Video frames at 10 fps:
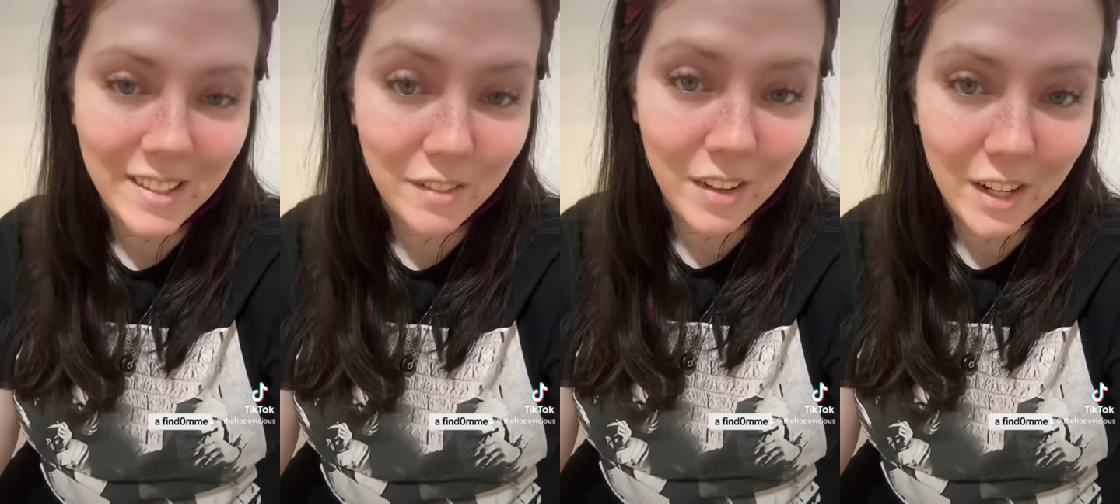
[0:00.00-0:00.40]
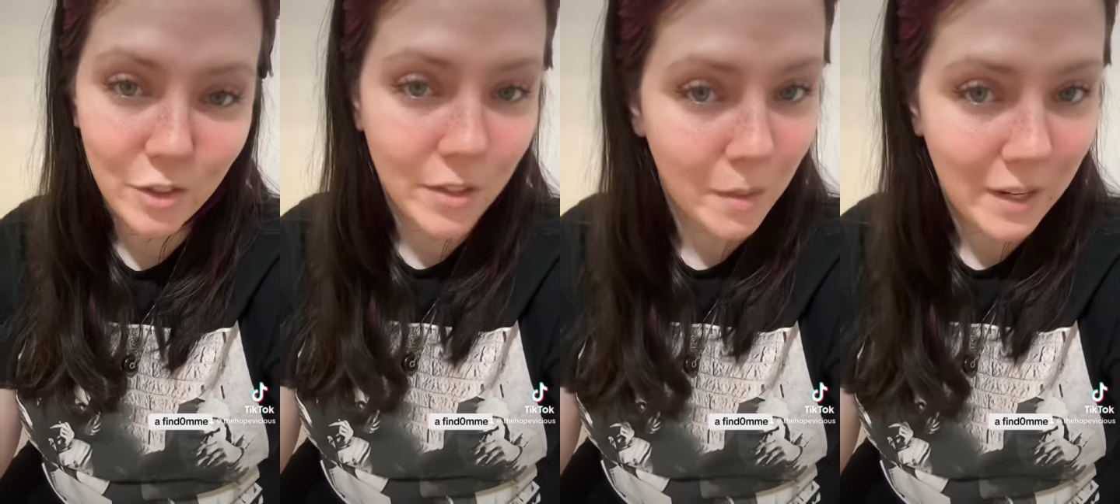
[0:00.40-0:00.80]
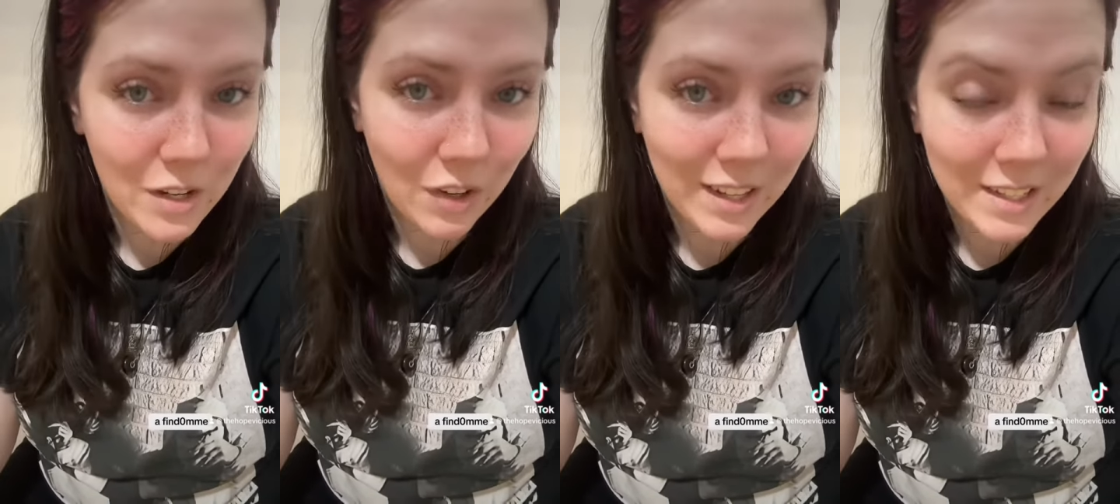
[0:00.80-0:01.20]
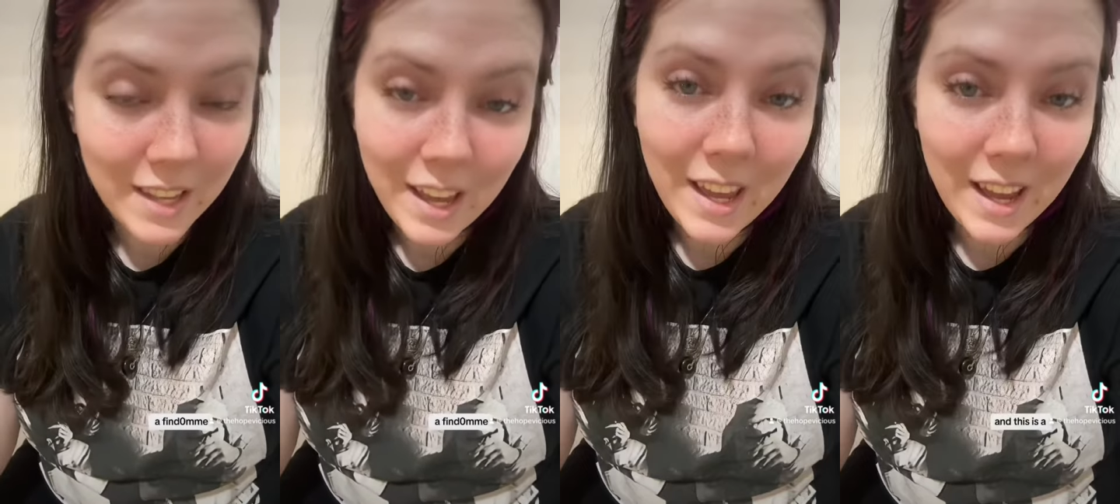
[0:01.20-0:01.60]
It's a Financial Dominatrix,
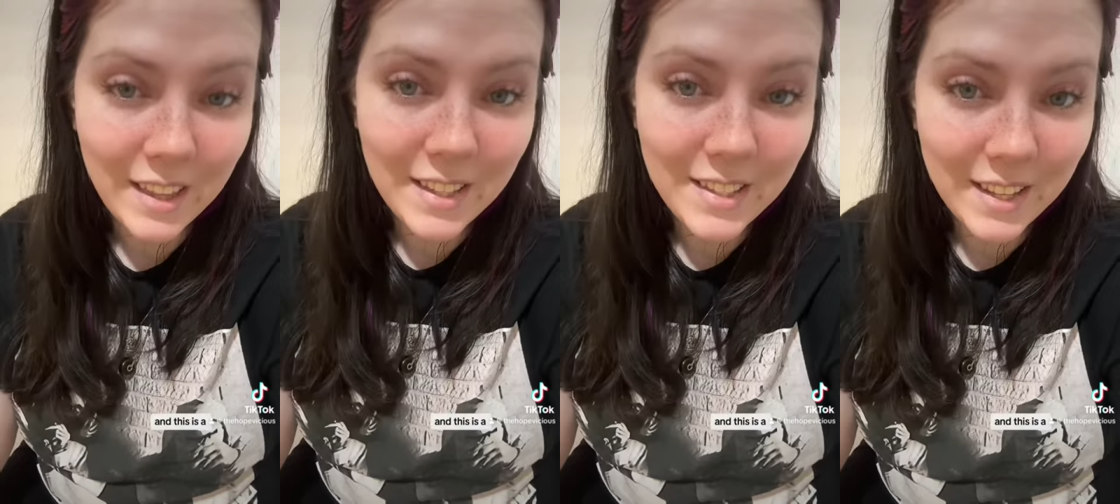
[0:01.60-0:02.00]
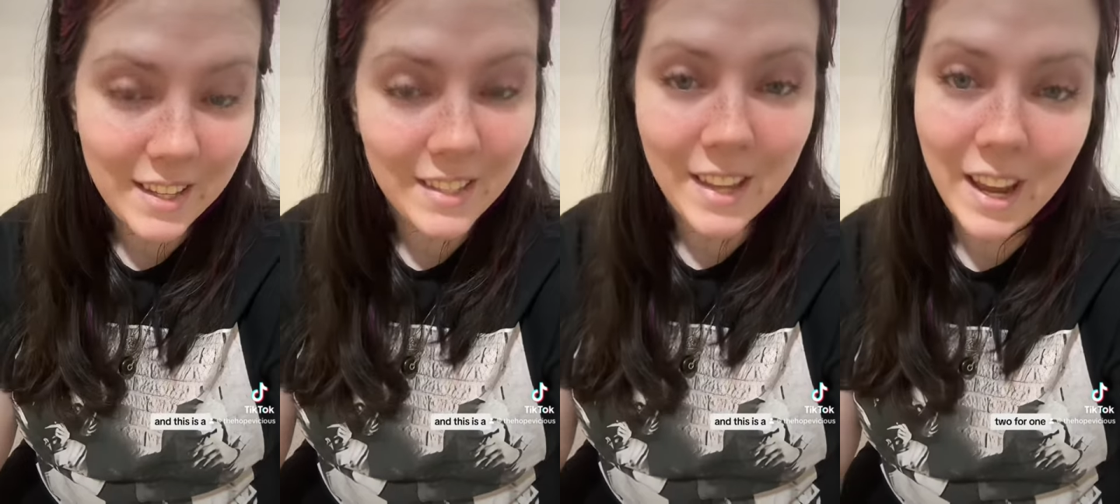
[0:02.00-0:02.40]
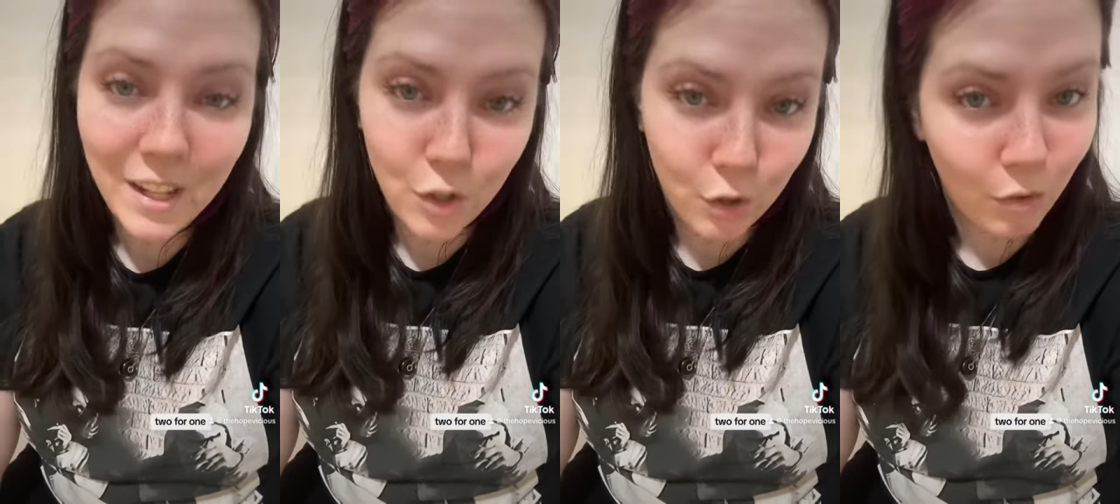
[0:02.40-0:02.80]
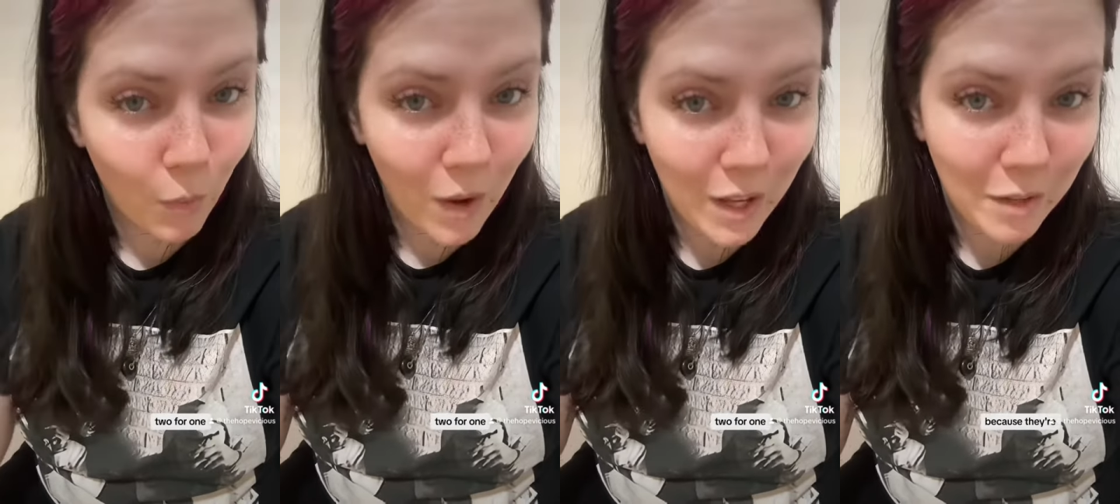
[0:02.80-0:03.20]
and this is a two for
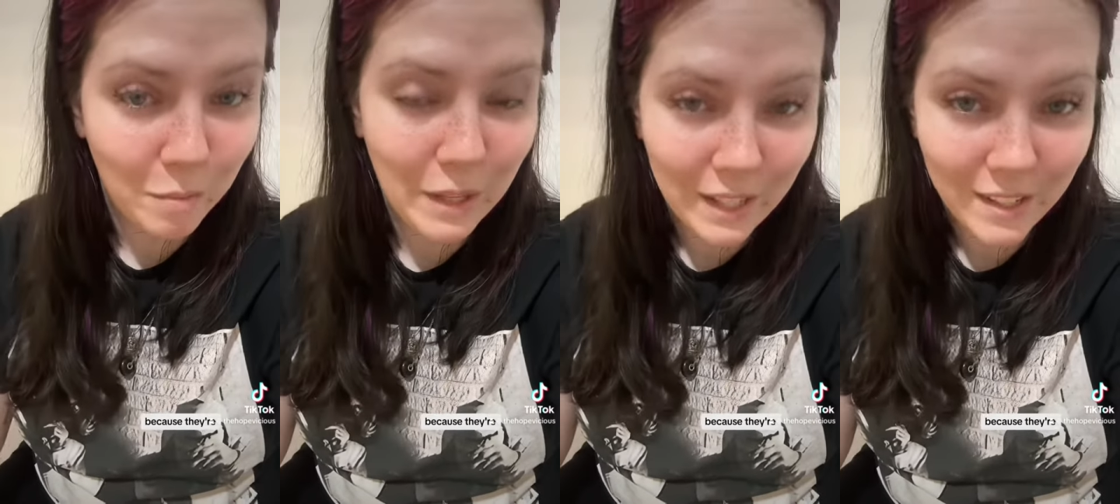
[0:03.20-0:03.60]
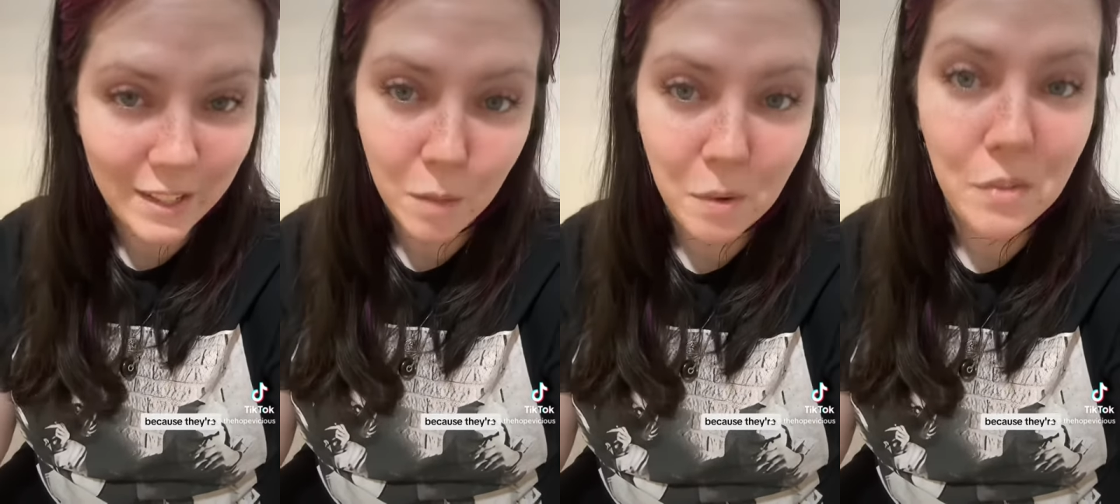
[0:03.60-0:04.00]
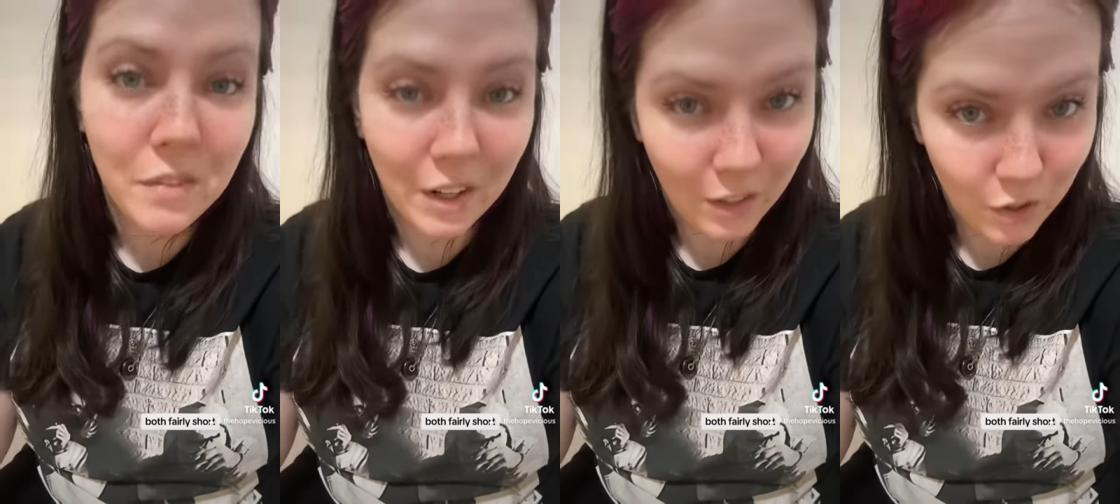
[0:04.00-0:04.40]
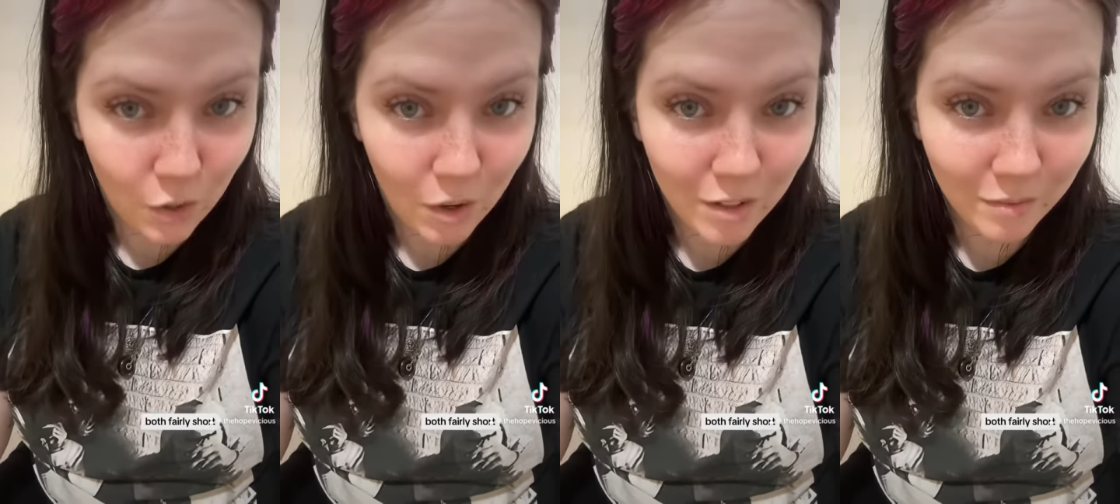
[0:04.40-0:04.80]
one because they're both fairly short.